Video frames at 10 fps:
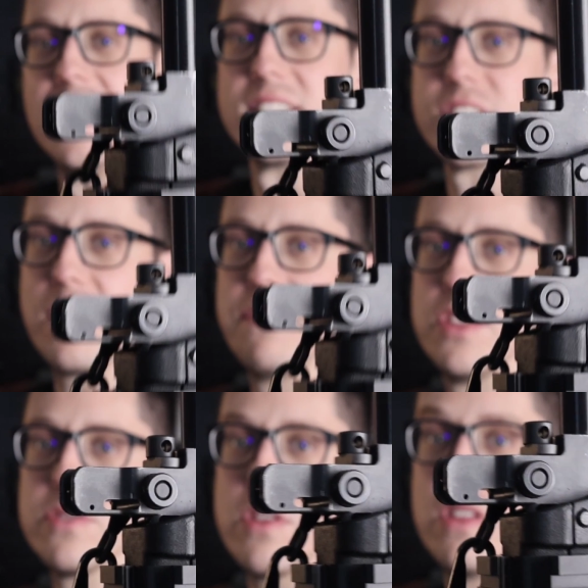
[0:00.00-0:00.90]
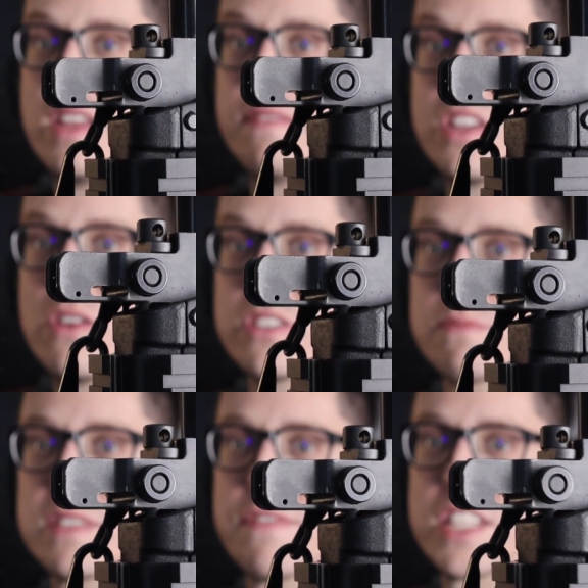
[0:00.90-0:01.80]
So even though this
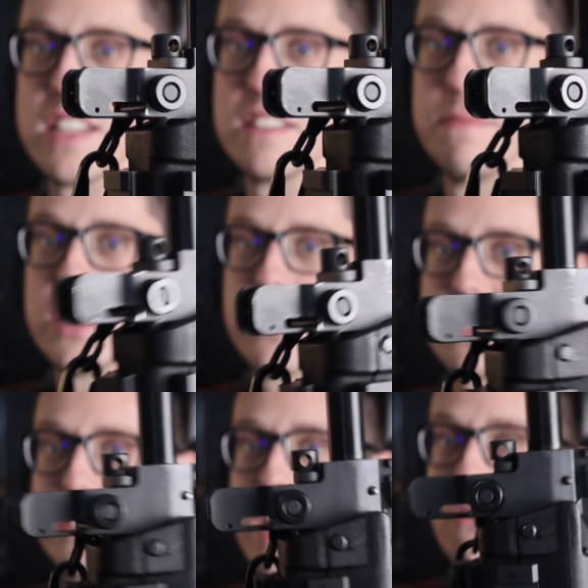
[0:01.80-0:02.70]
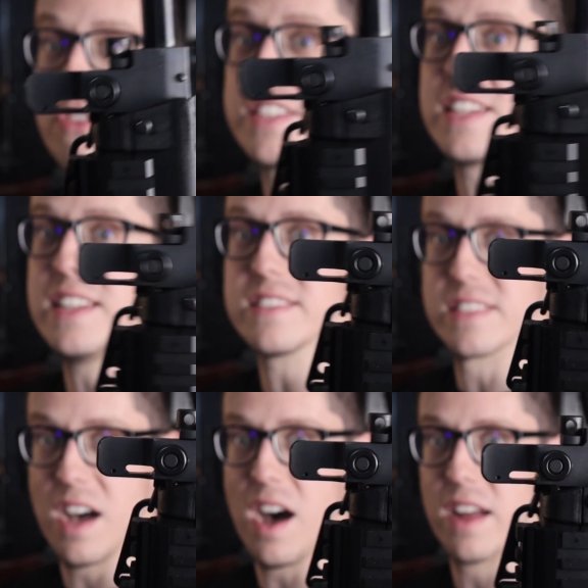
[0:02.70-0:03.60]
specifically says military style, this is
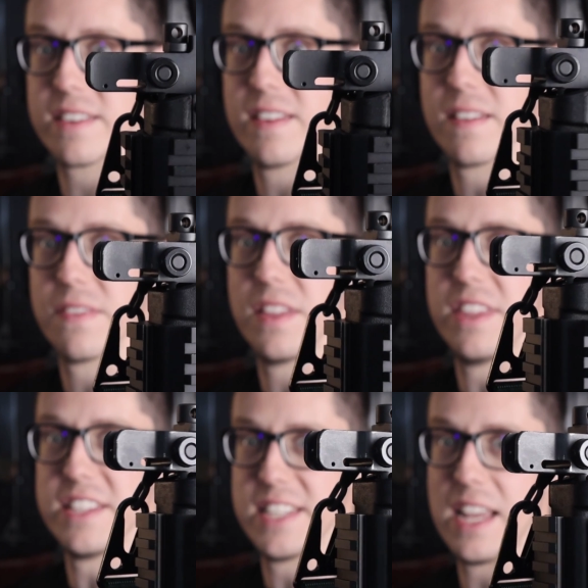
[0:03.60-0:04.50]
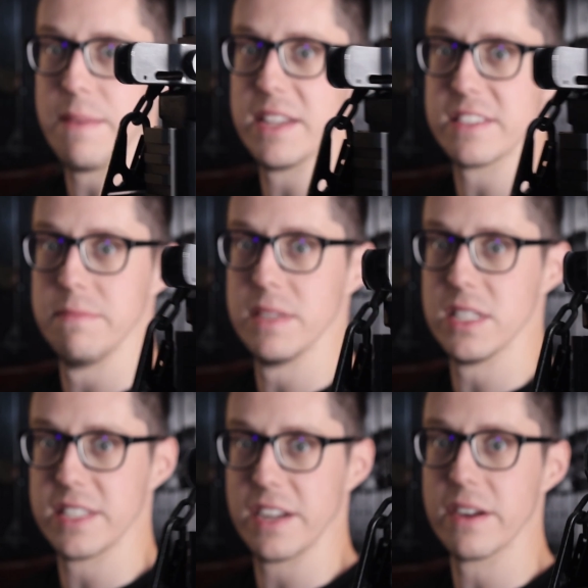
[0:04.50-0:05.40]
not the same as the
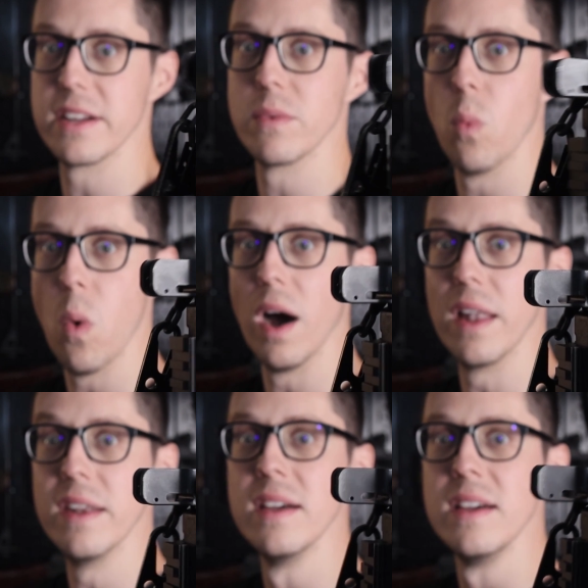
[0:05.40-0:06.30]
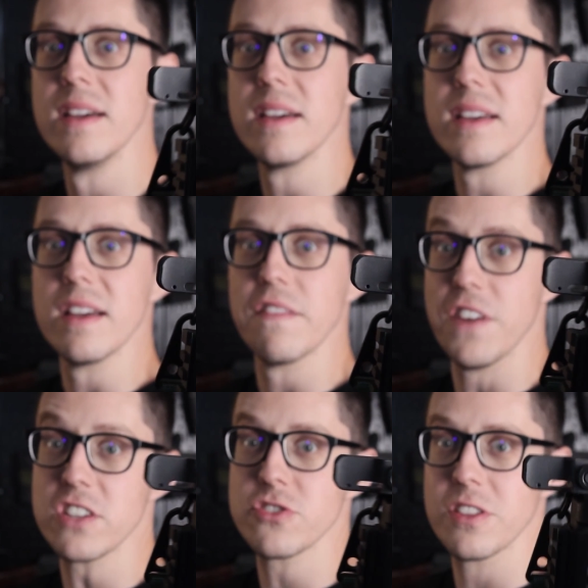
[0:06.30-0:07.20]
military one.
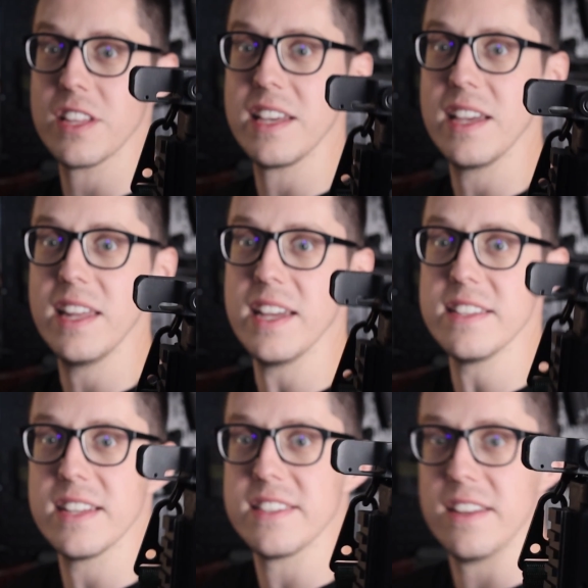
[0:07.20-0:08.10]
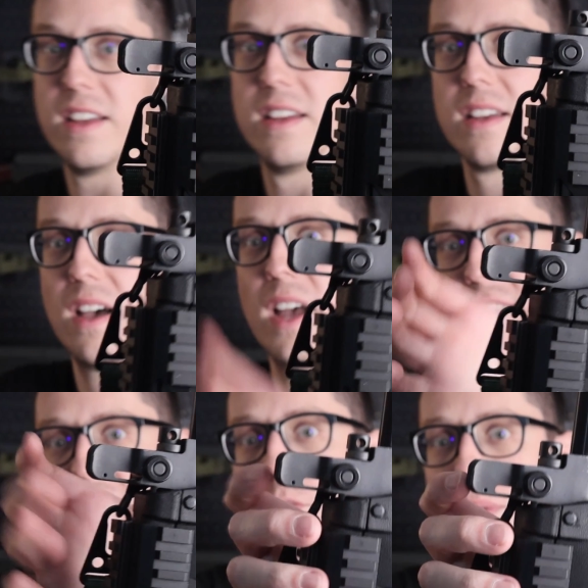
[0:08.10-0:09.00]
Functionally, it is. It's a
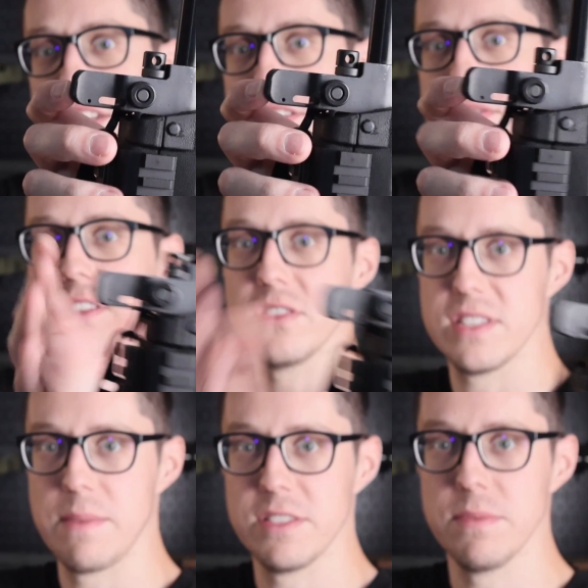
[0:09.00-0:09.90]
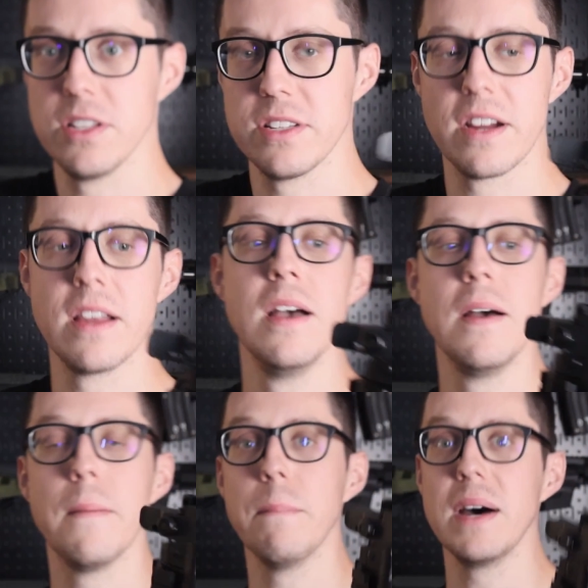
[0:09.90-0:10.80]
single piece unit, the same as the military,
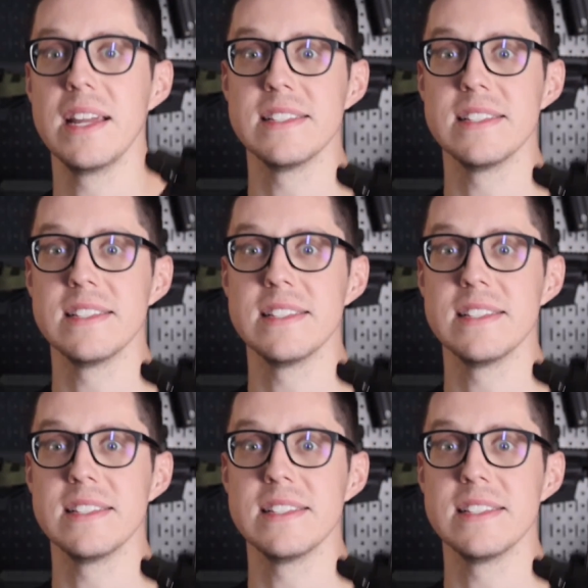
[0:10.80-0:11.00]
but